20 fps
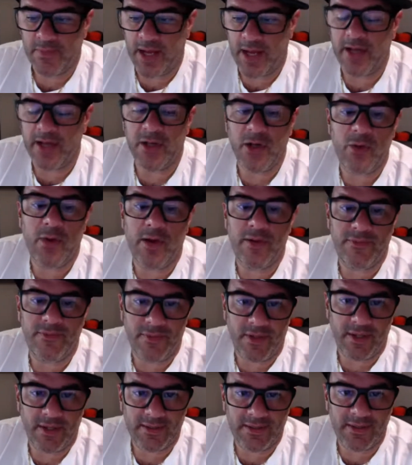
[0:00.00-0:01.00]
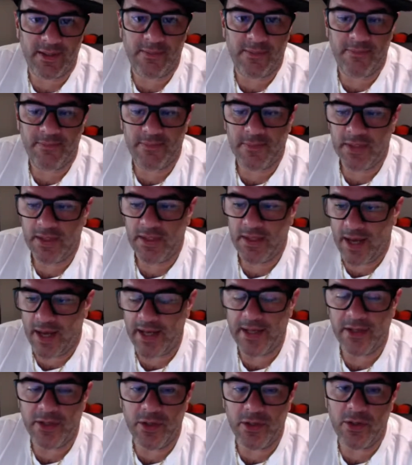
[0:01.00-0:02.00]
I know I fucked up.
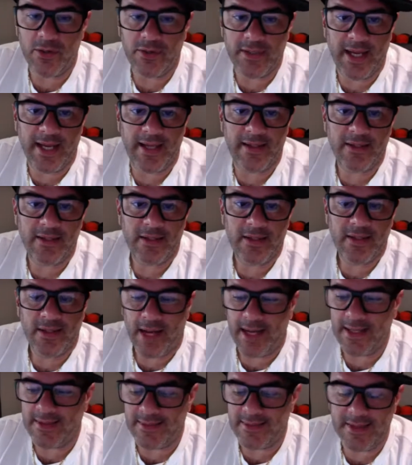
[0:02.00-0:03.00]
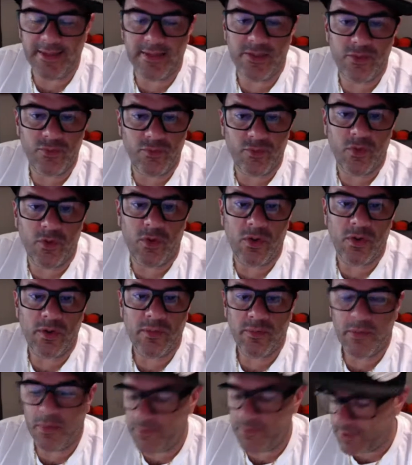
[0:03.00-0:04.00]
I know that I did you wrong,
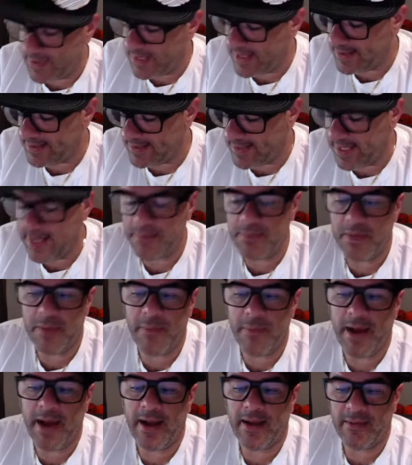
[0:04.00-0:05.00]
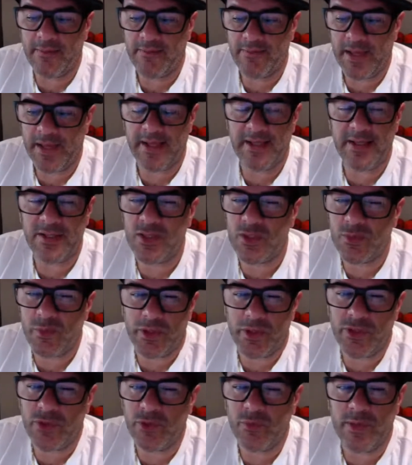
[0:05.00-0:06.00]
but please take me back. And this is
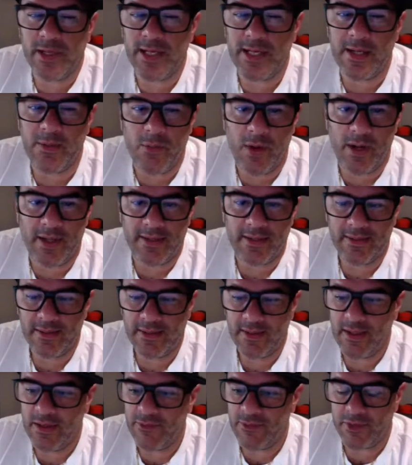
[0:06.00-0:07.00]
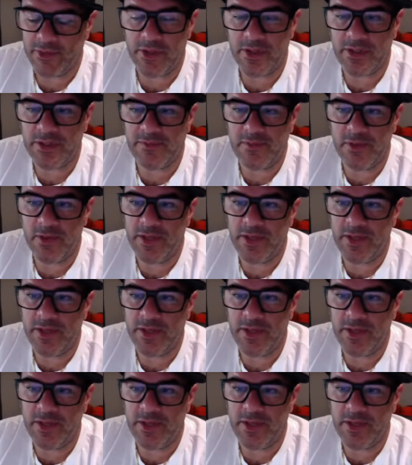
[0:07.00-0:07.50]
what you really want. For those of